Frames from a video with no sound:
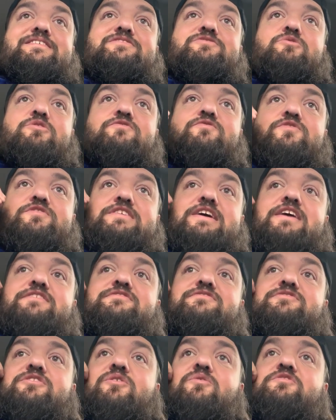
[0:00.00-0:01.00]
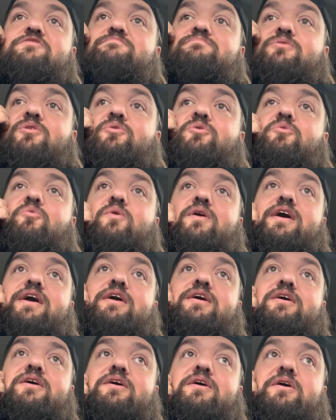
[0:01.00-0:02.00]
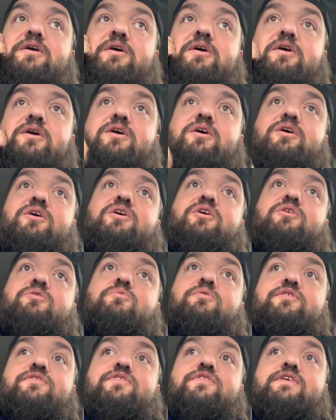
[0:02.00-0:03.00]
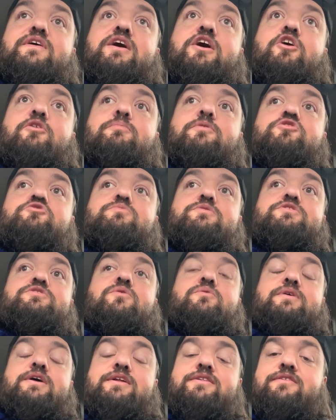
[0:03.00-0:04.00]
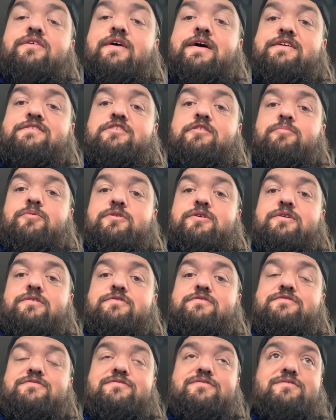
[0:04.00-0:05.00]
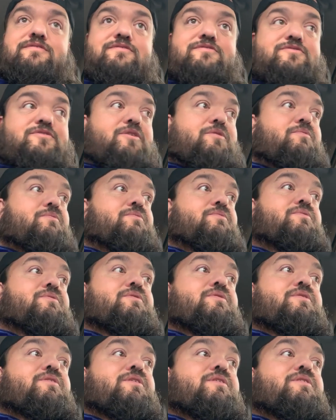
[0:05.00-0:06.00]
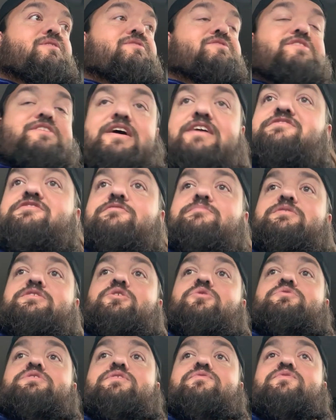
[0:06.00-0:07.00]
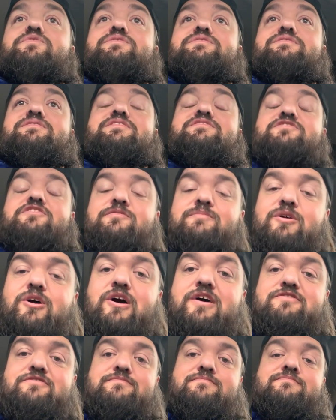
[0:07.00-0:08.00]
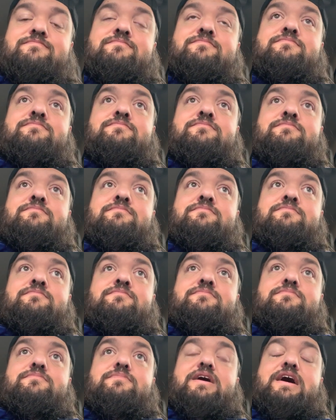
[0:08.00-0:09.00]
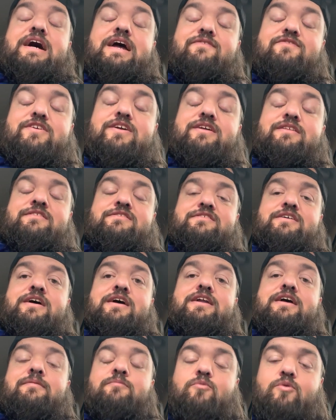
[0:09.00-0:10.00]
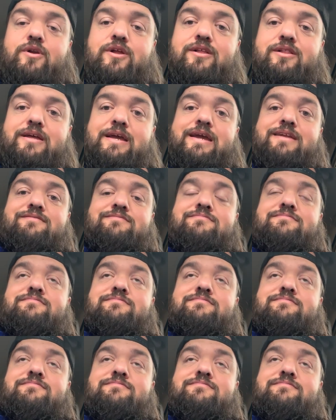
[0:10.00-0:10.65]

Toys for Tots is always blown away with how much we donate the last couple of years. So tonight's gonna be no different. It's gonna be awesome. I have to get inside, I'm running late.